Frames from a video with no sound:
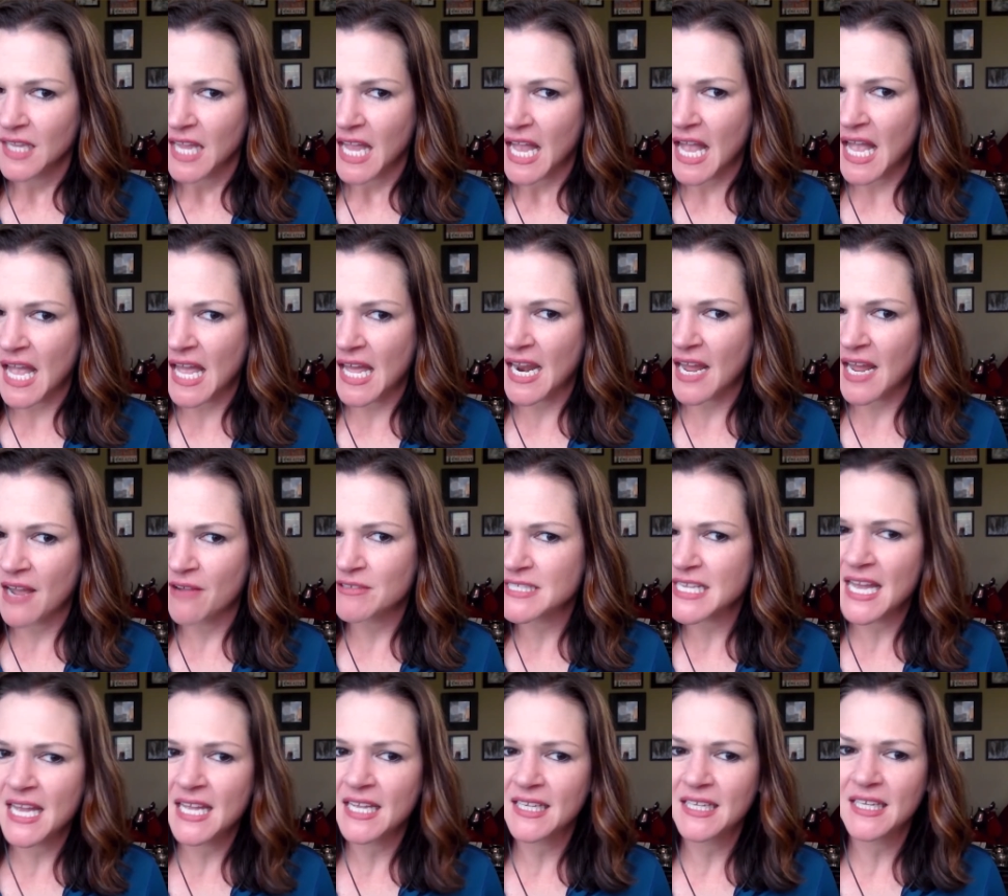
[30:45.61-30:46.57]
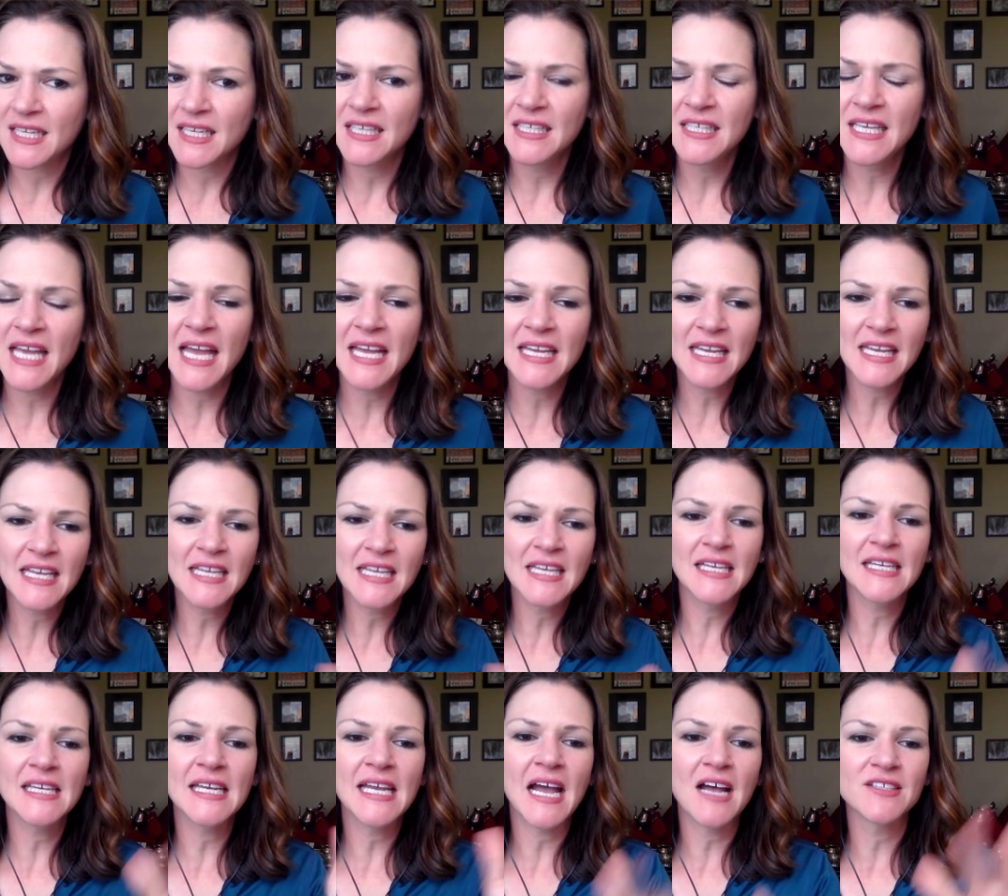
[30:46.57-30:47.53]
And I was like,
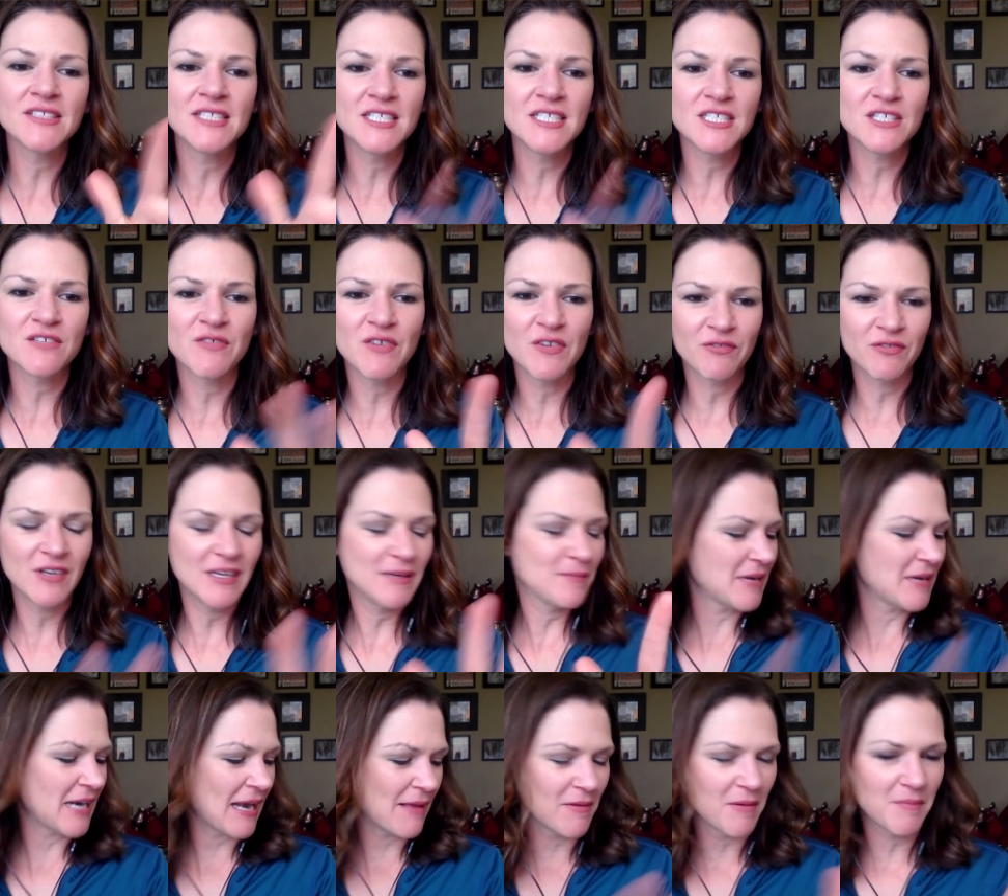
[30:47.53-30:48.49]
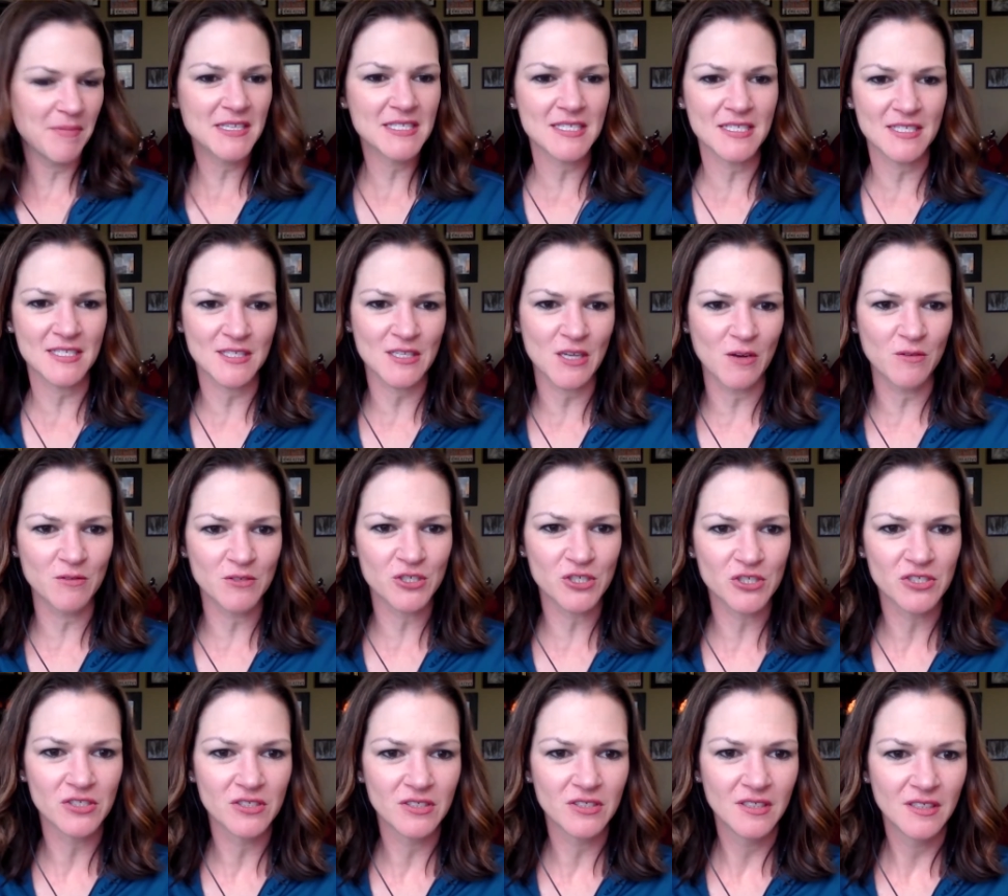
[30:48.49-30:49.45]
yeah, I'll teach it for free, but I'm a business coach.